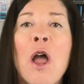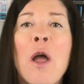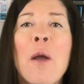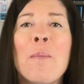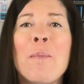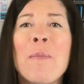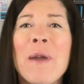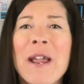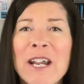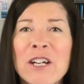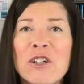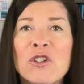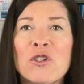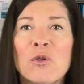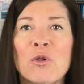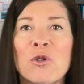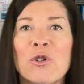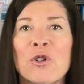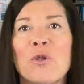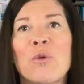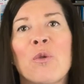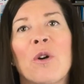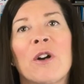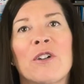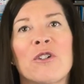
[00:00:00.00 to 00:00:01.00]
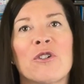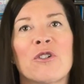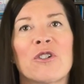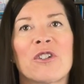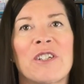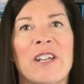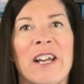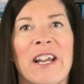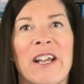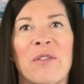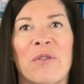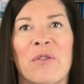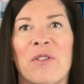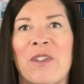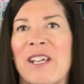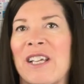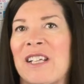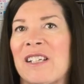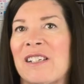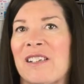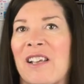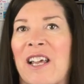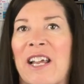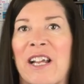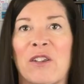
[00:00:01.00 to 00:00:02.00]
Make sure you understand
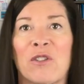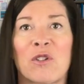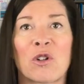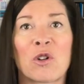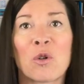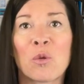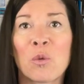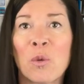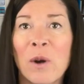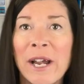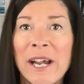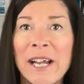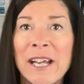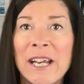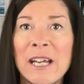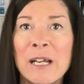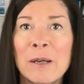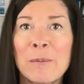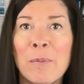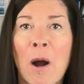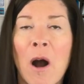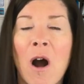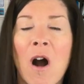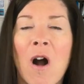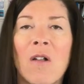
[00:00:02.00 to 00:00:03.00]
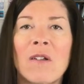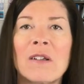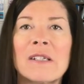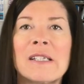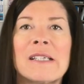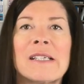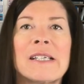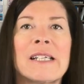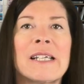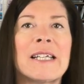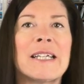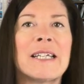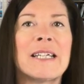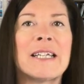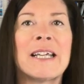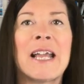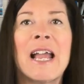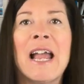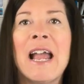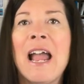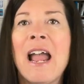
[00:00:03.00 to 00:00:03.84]
things like the grading policy,